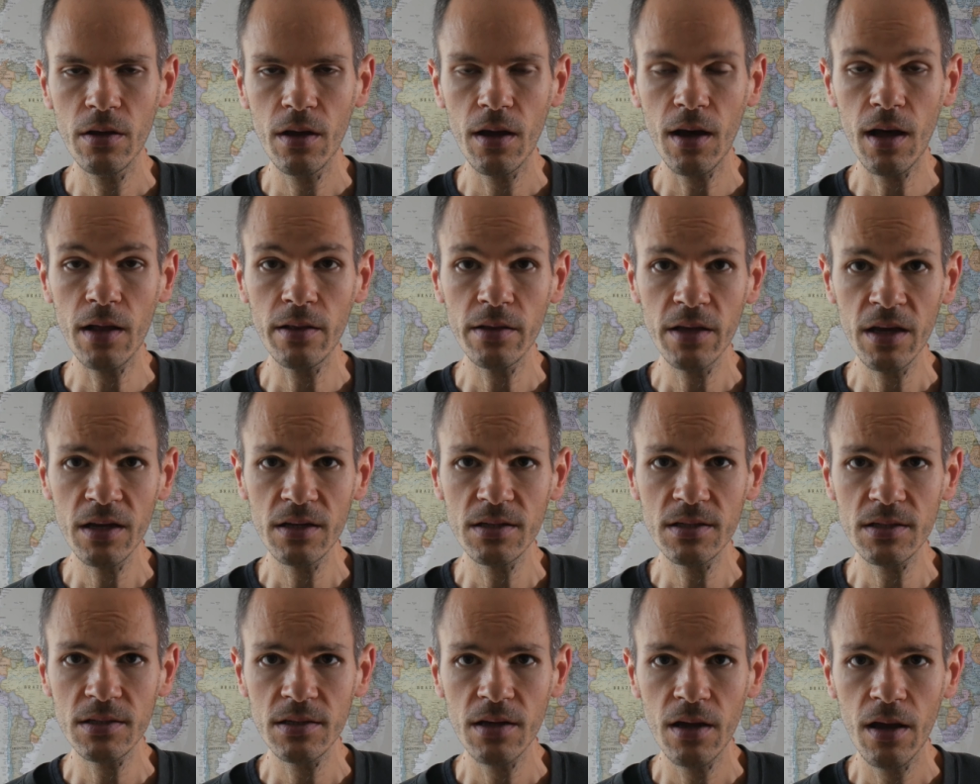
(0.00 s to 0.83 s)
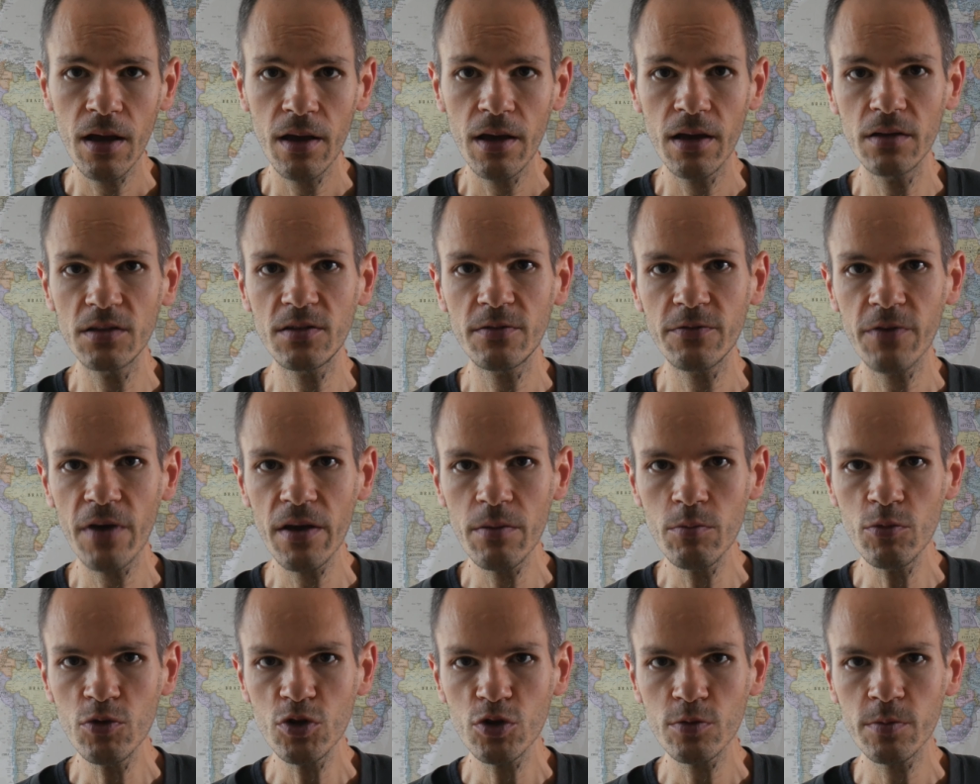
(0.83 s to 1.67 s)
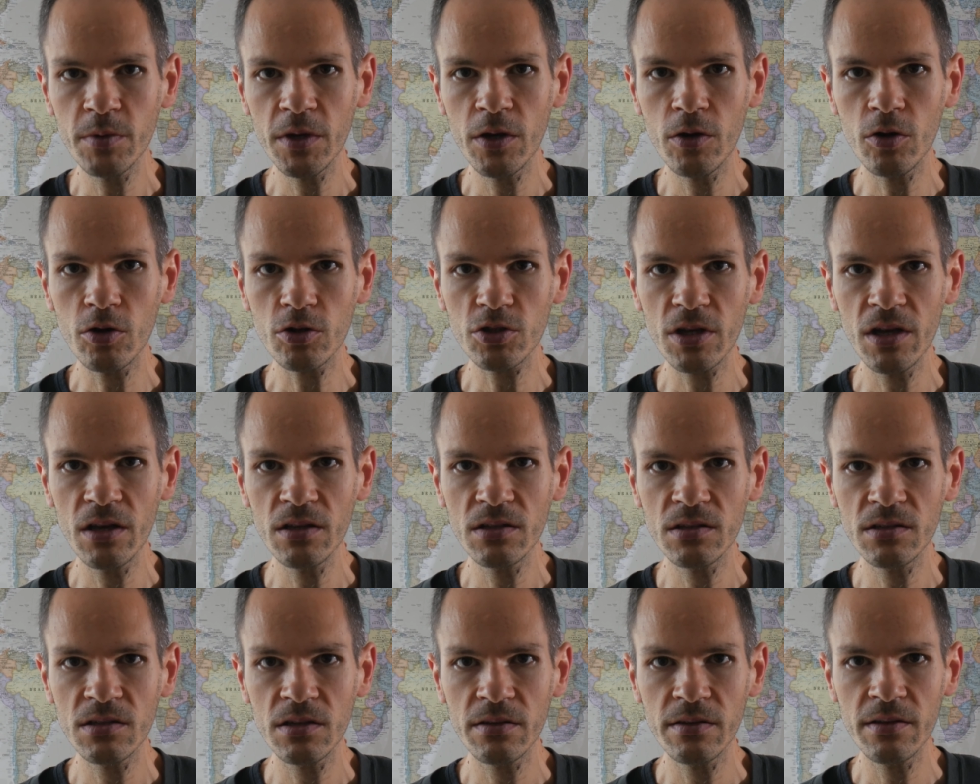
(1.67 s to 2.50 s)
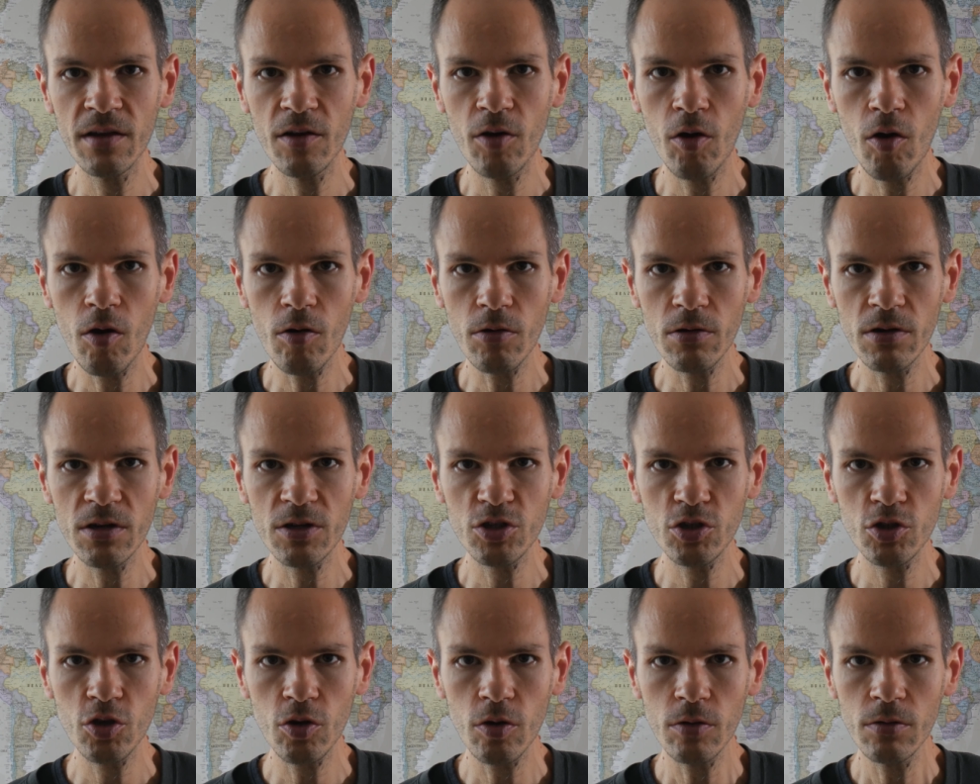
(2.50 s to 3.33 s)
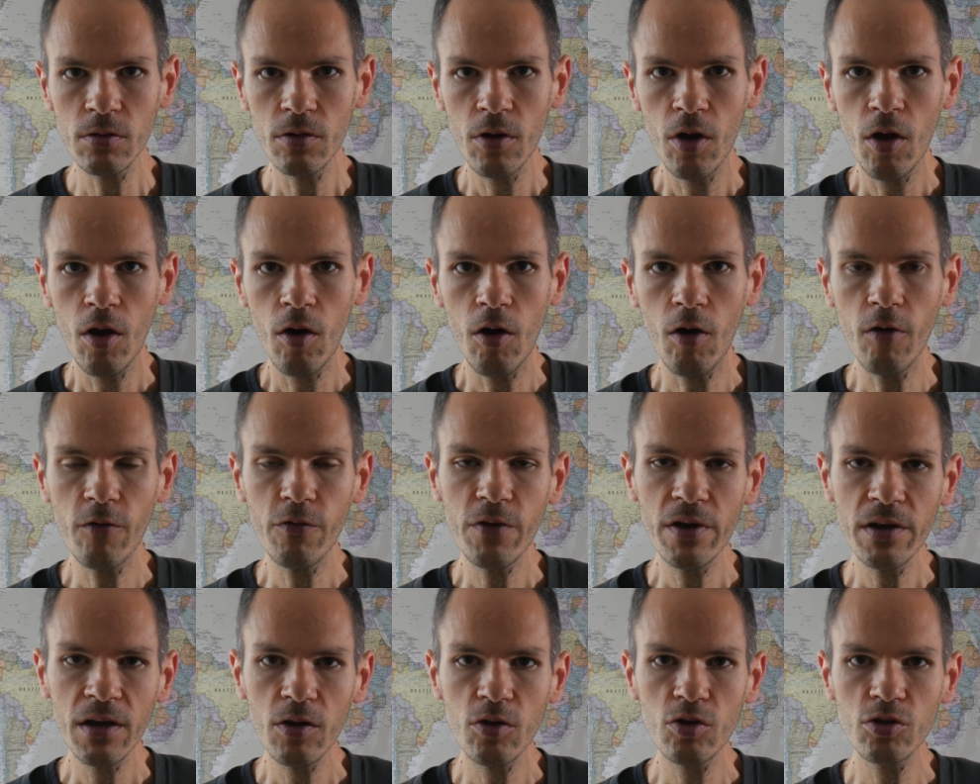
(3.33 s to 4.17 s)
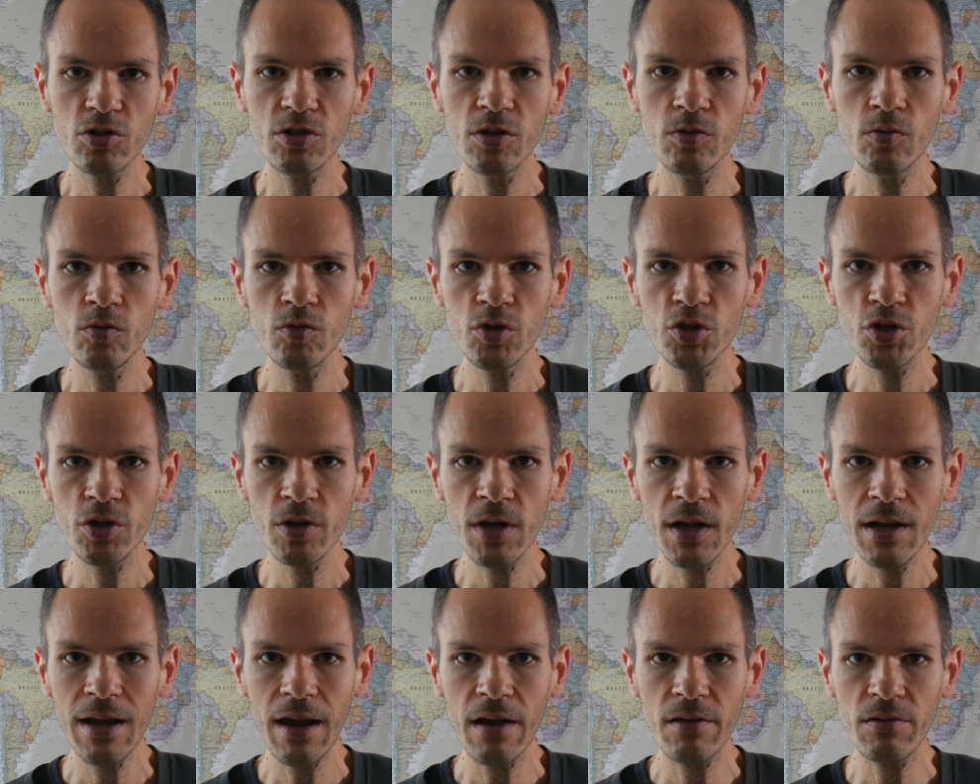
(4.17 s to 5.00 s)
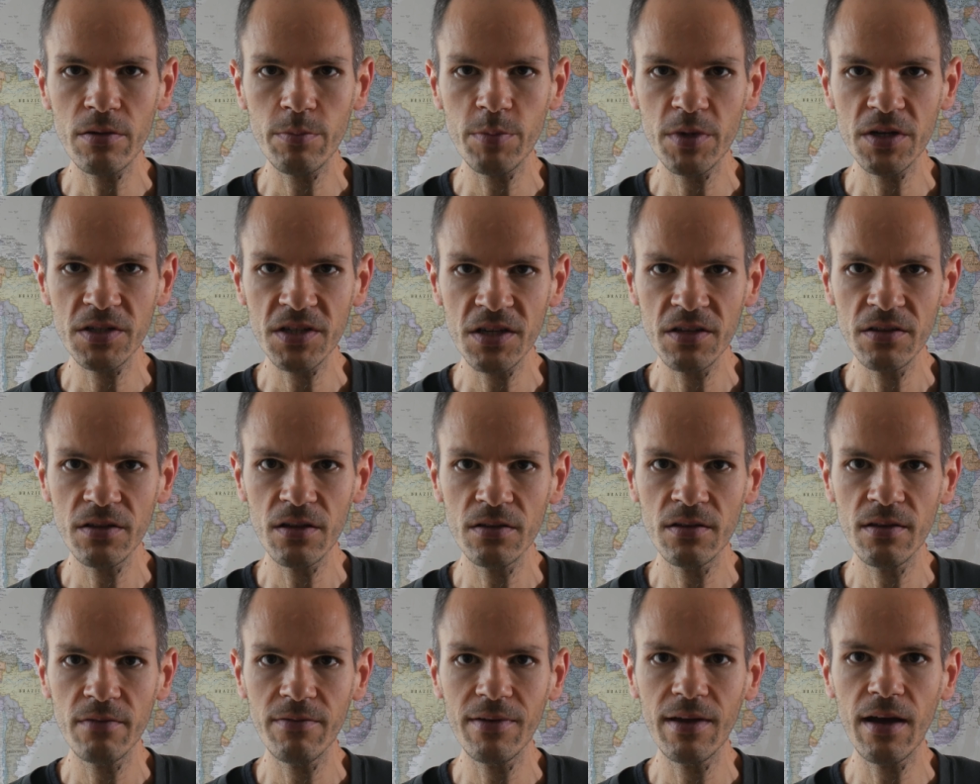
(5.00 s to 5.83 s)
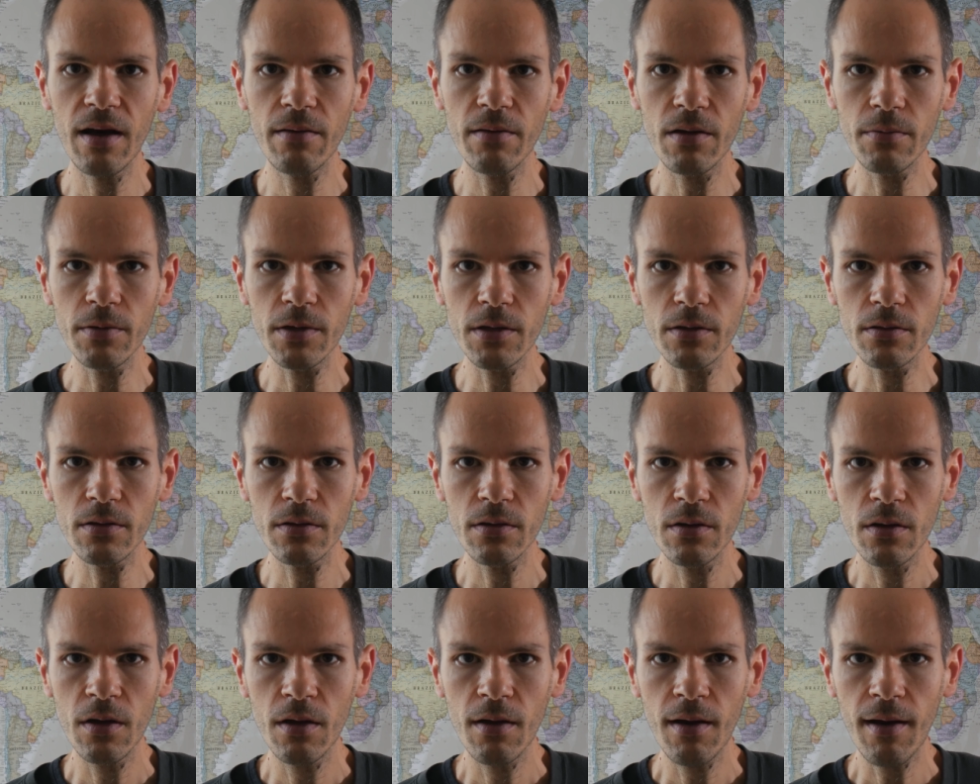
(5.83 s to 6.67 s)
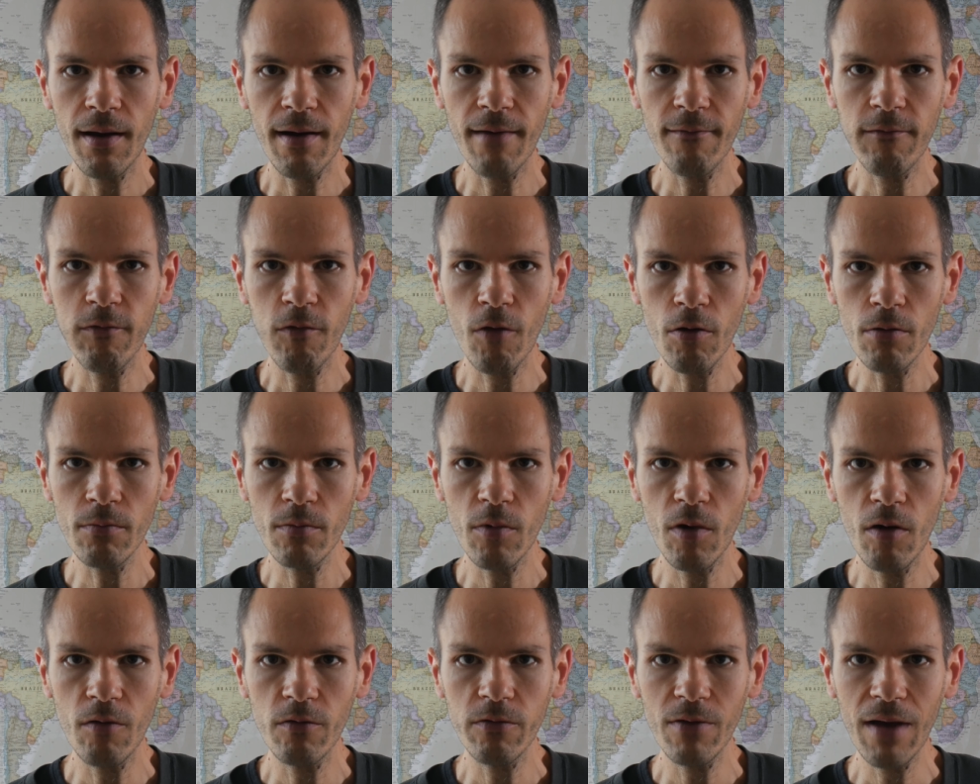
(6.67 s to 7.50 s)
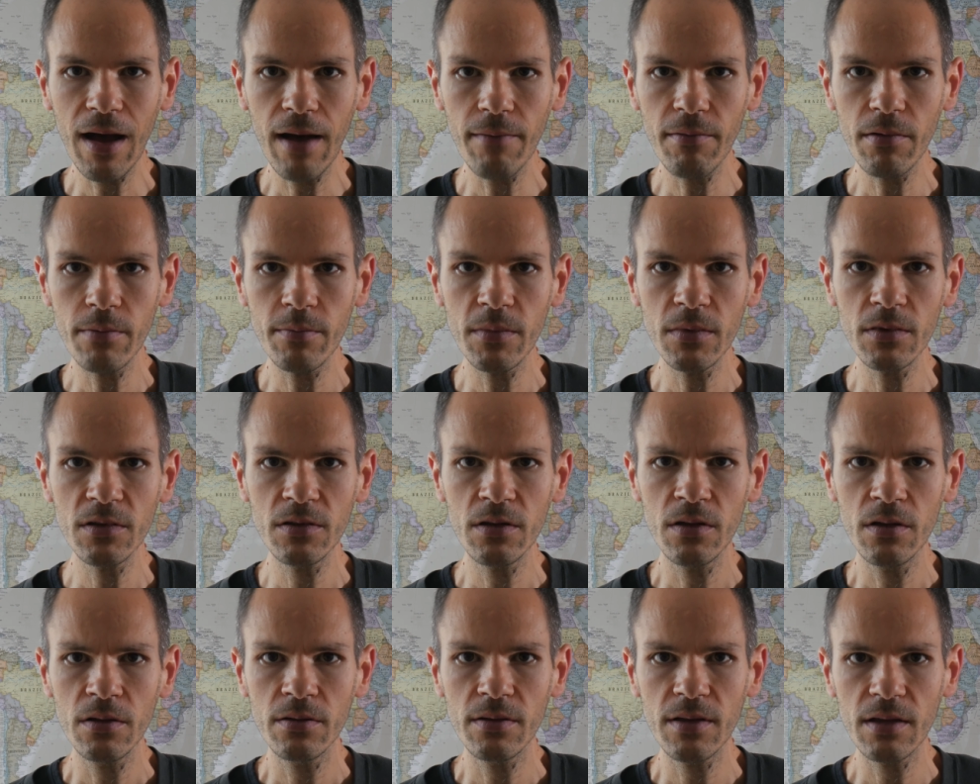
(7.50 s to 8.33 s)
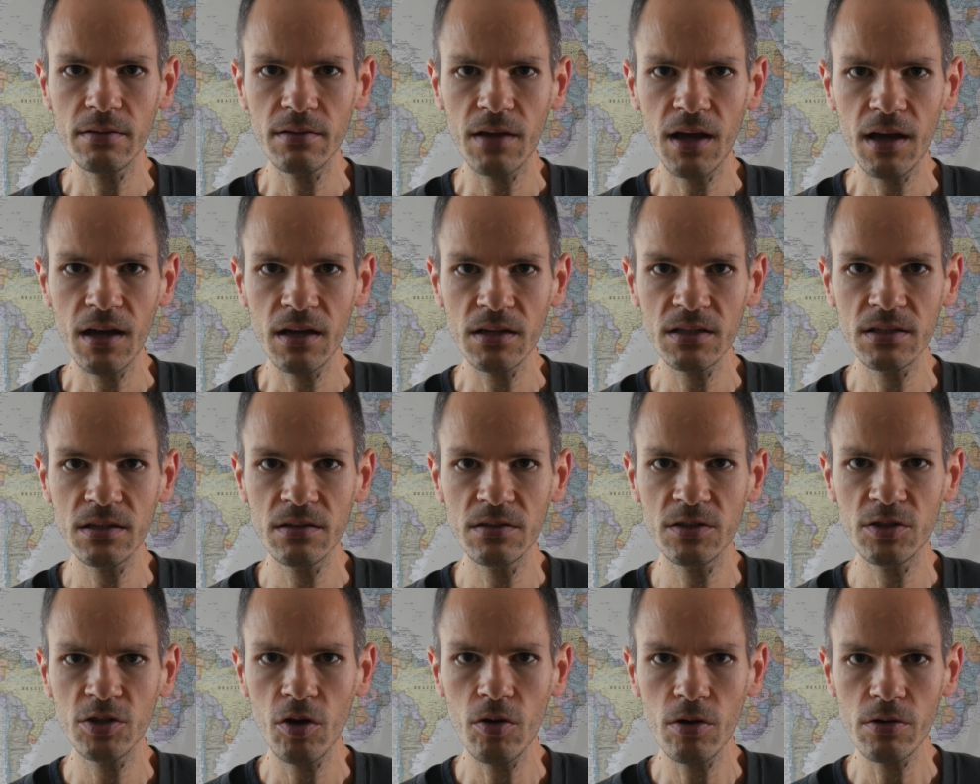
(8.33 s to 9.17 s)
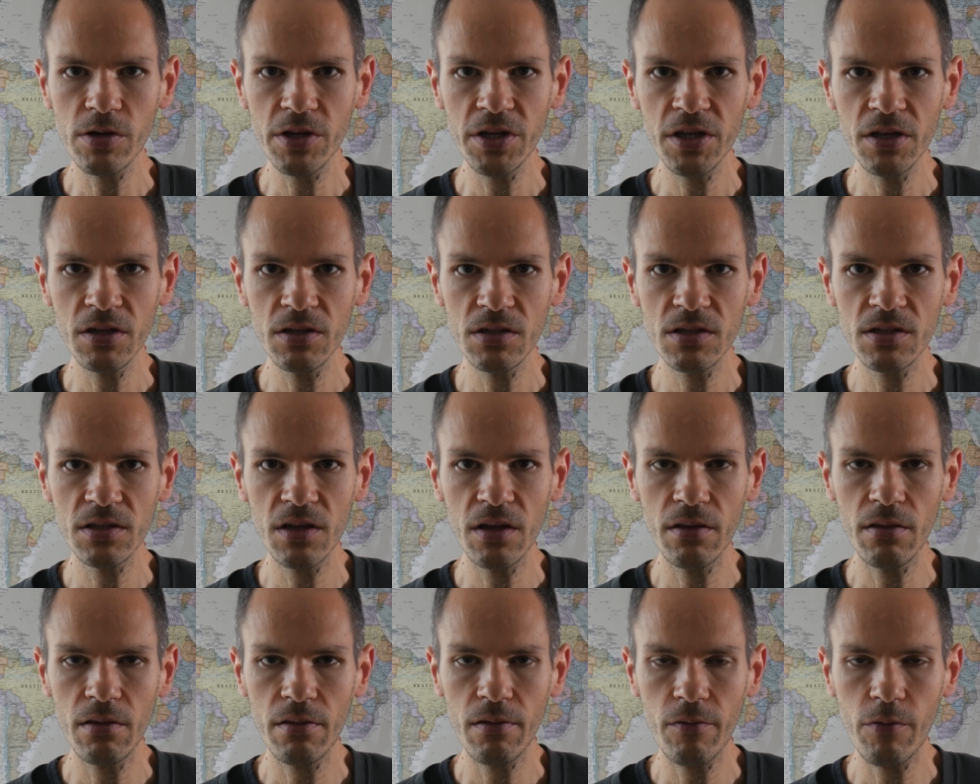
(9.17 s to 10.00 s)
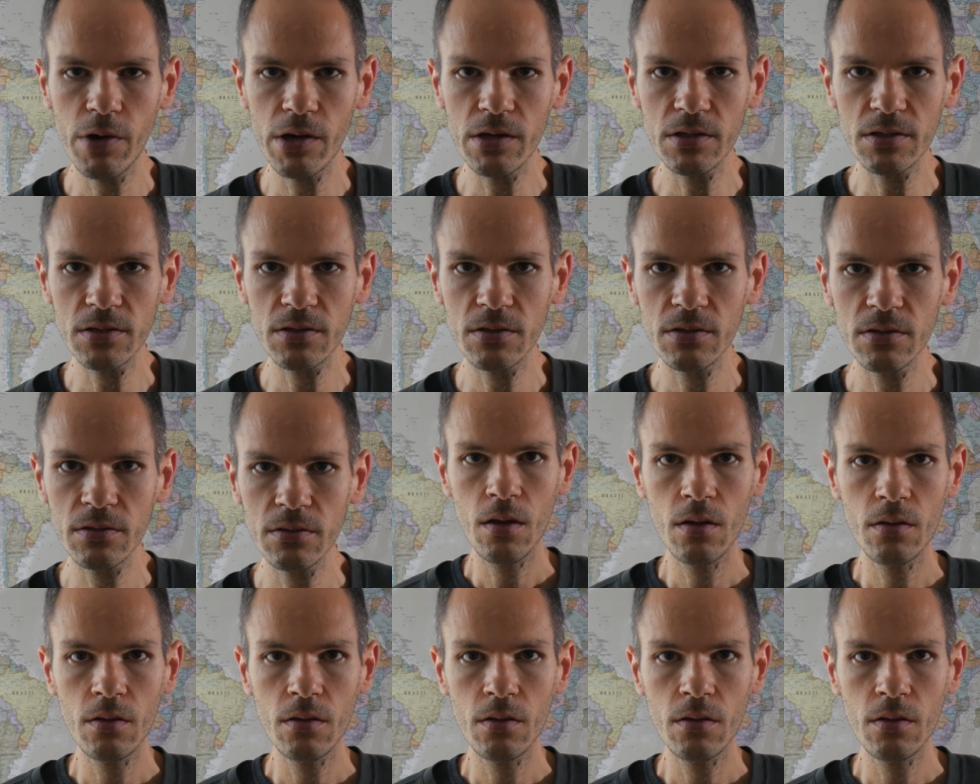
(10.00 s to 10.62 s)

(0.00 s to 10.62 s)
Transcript: And yes, it's famous because it's the cornerstone of any constitutional and representative government, a form of government that has its origins in the West.